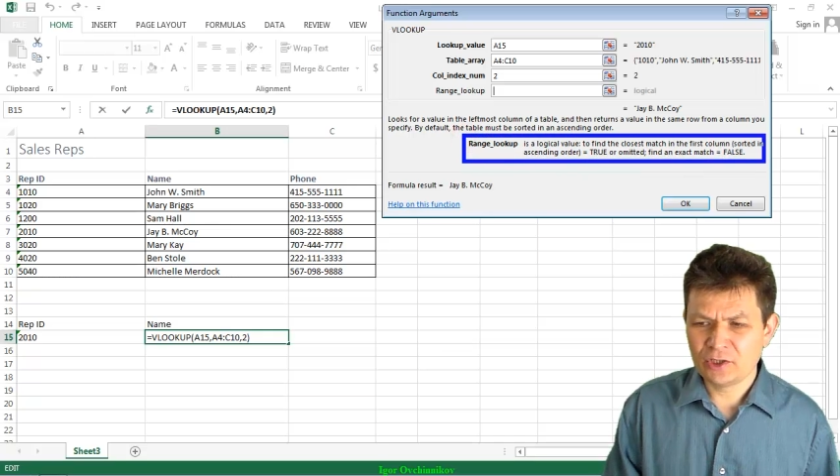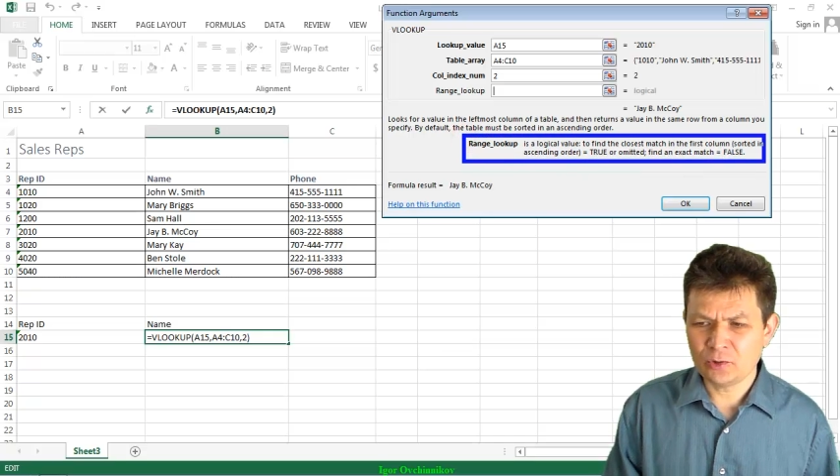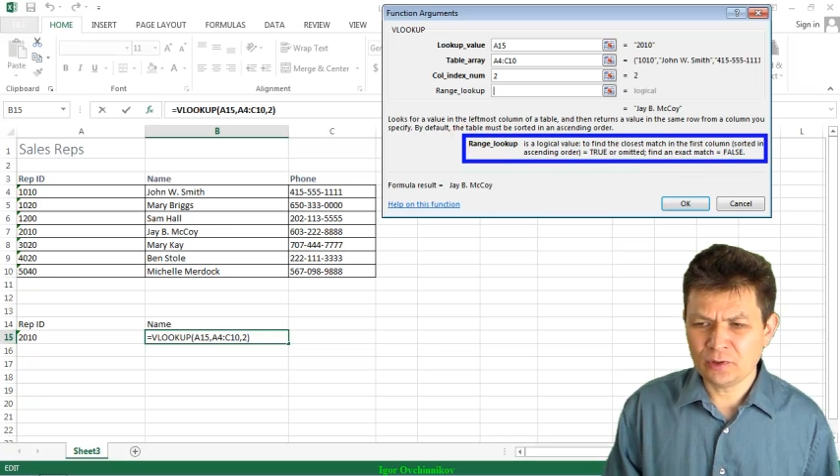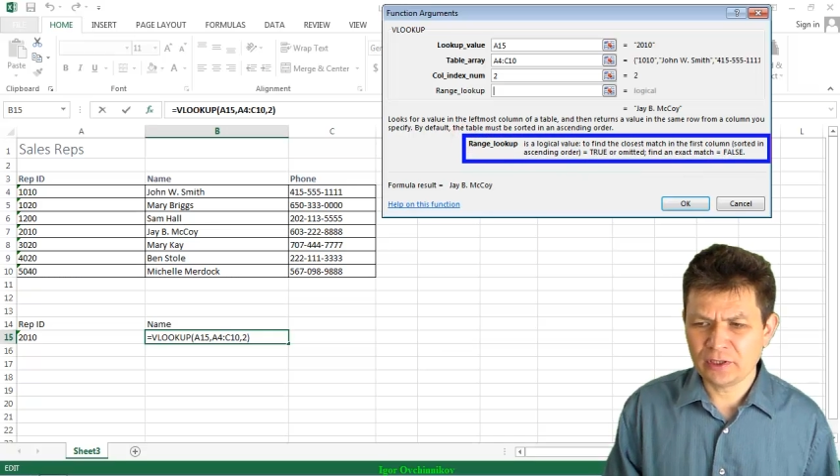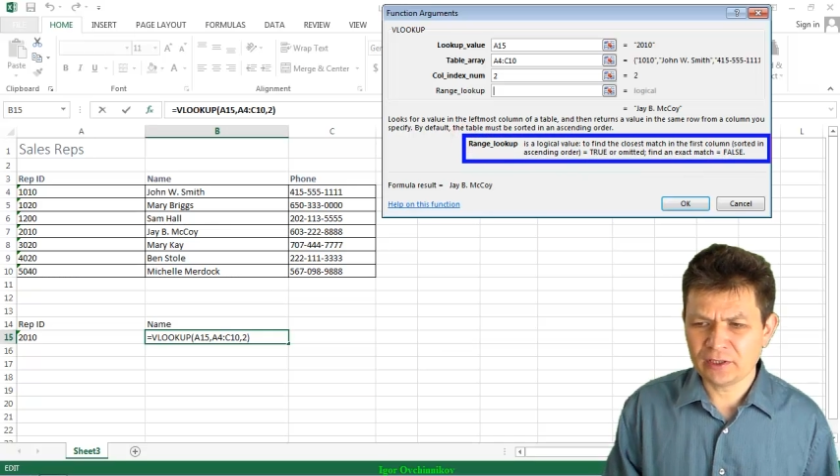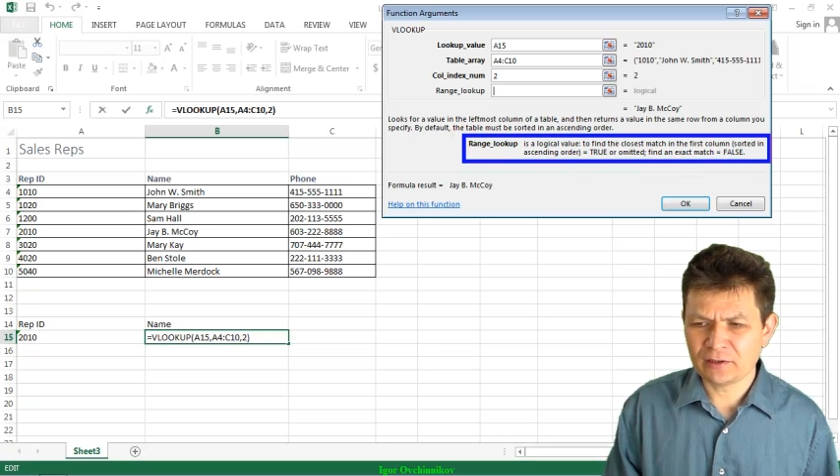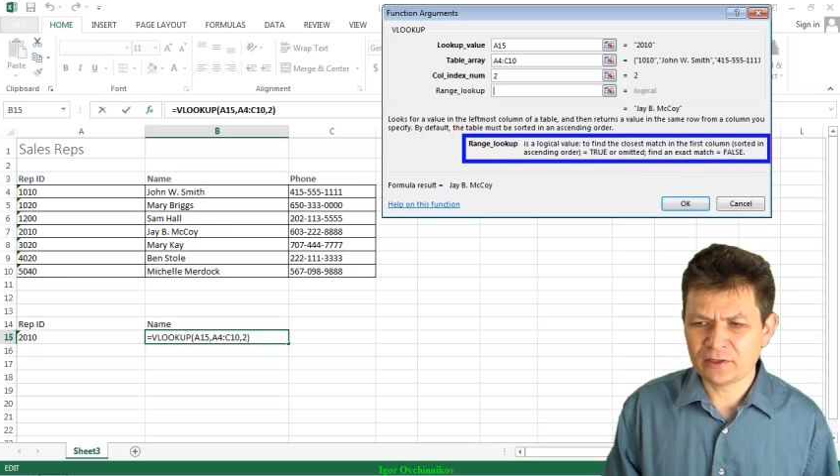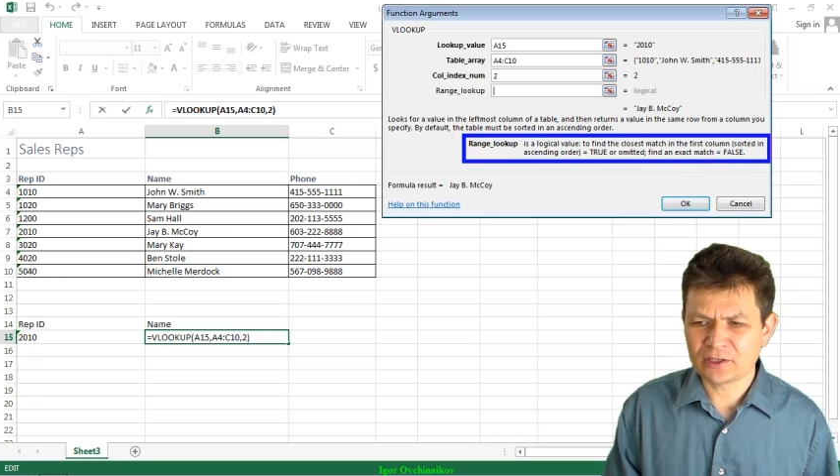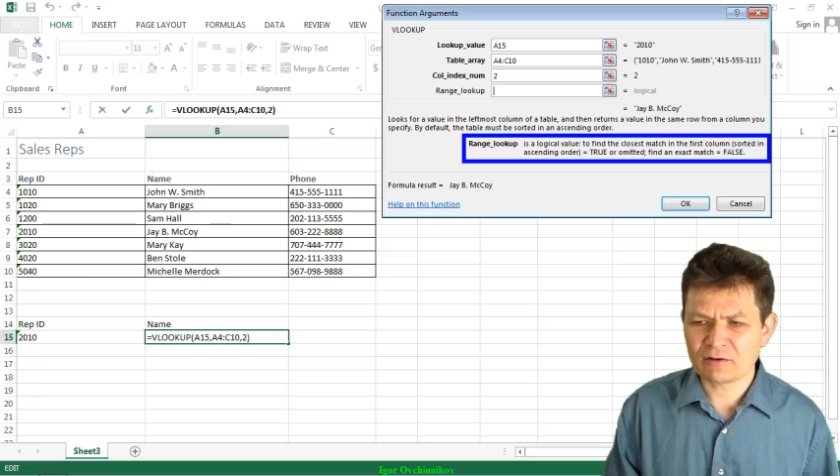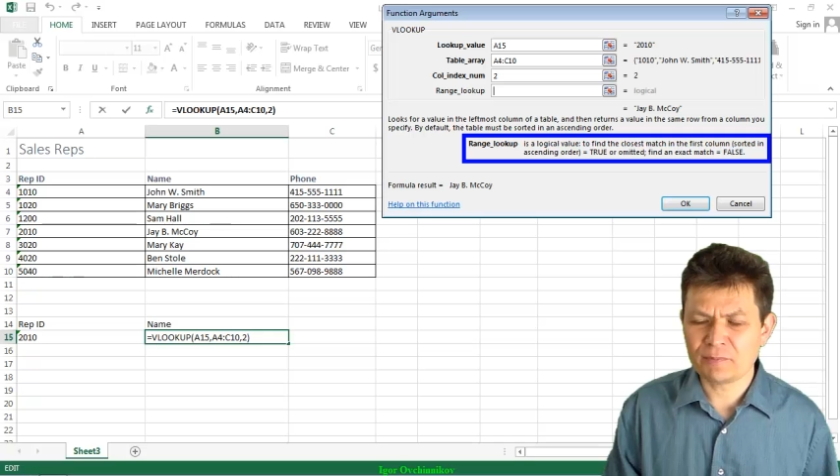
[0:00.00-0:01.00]
you will get a
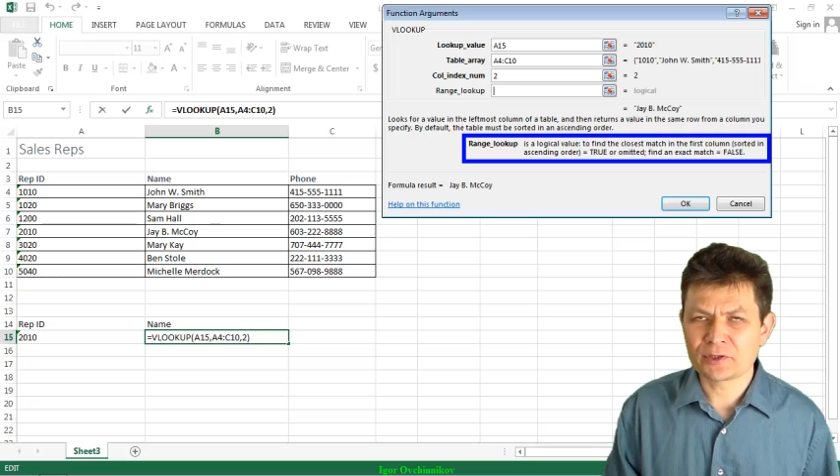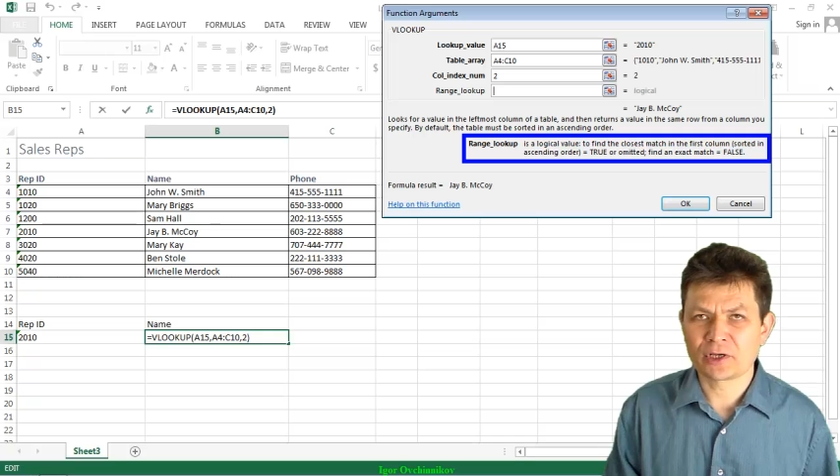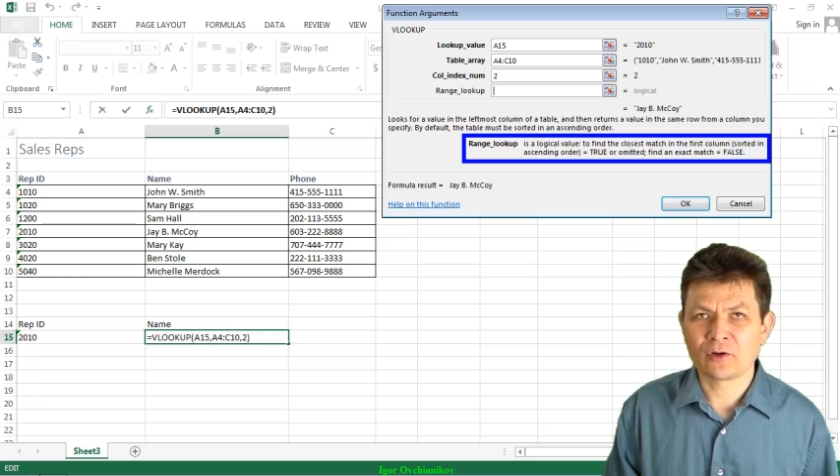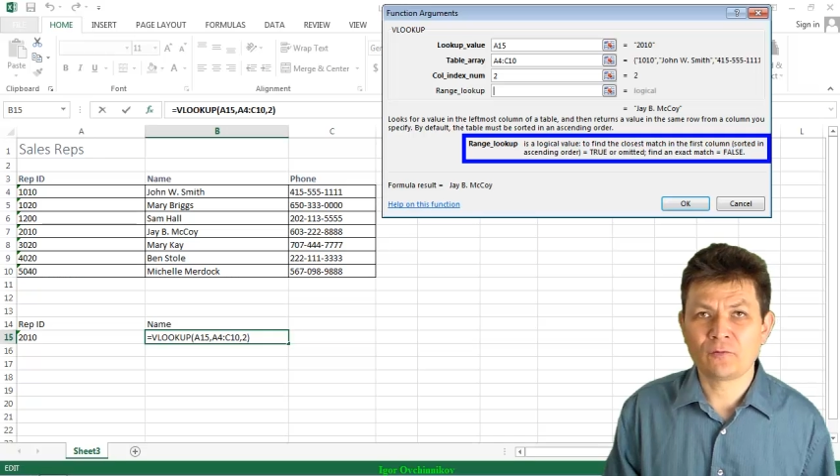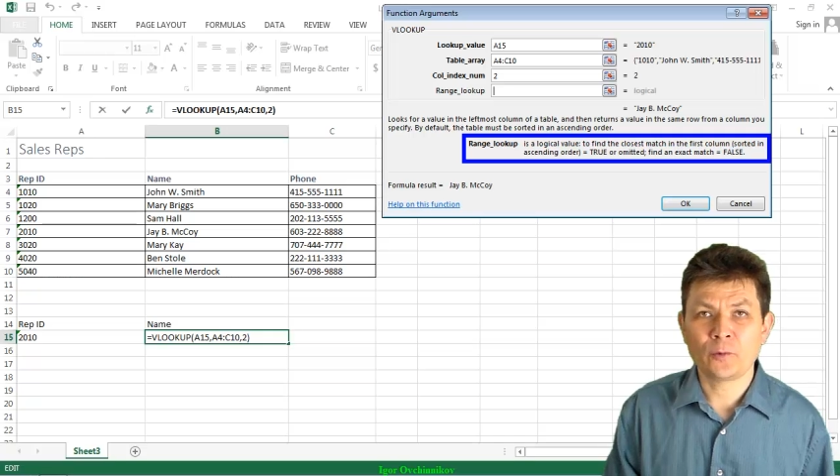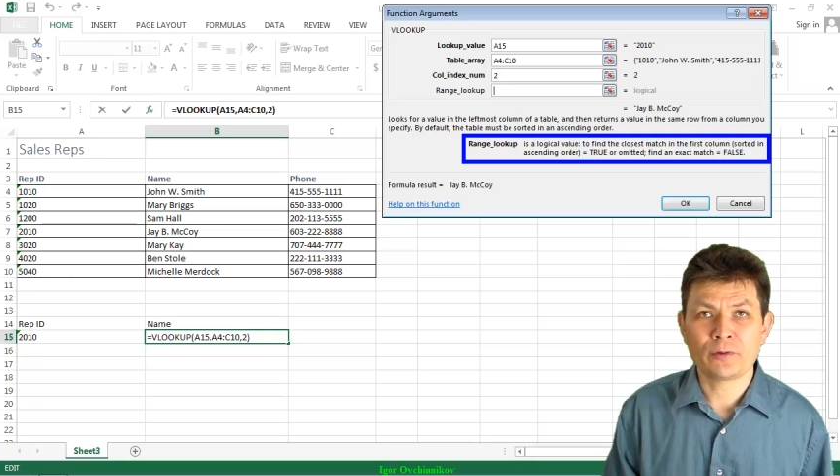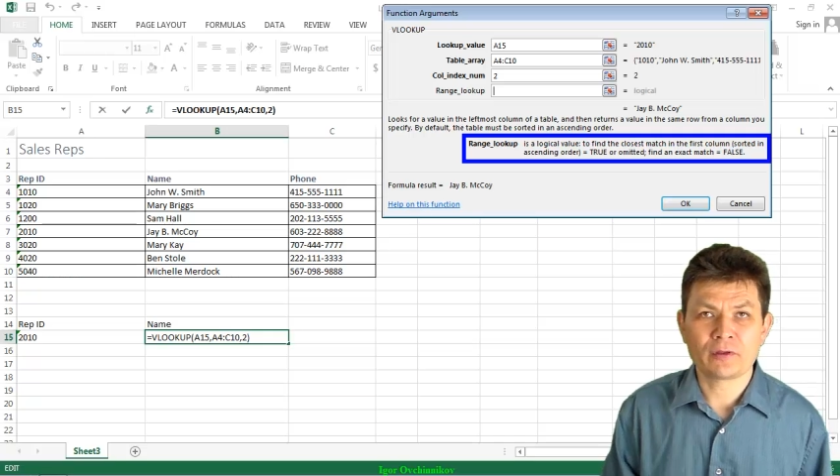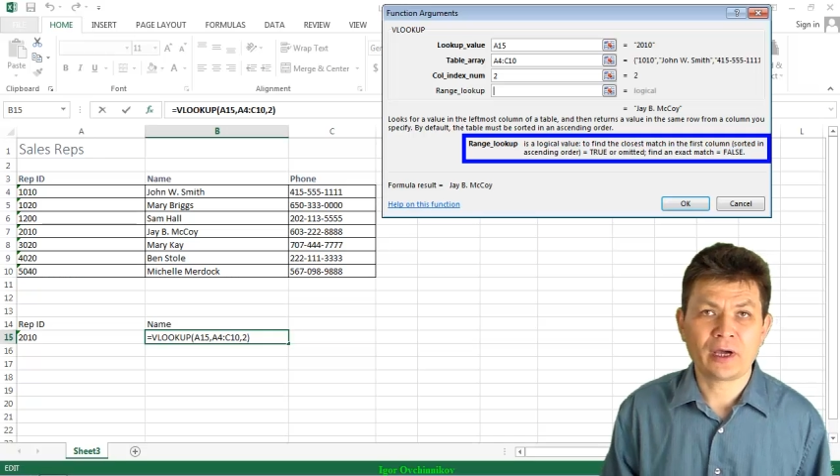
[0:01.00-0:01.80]
description of what